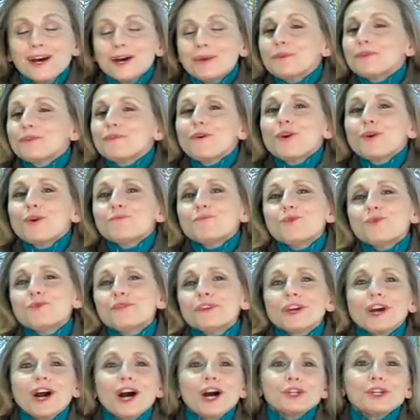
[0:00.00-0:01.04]
Before
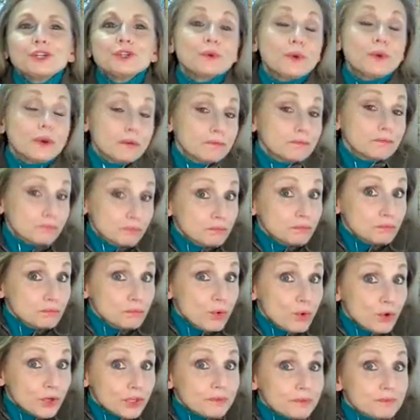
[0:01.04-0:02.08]
moving on to a
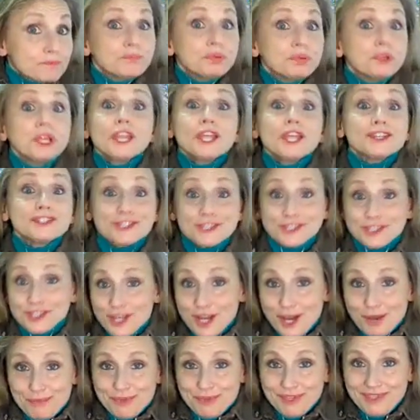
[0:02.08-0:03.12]
more pleasant
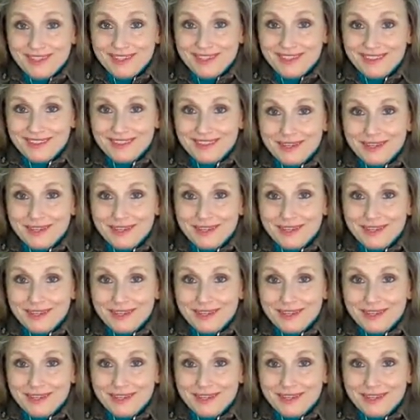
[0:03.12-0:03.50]
topic,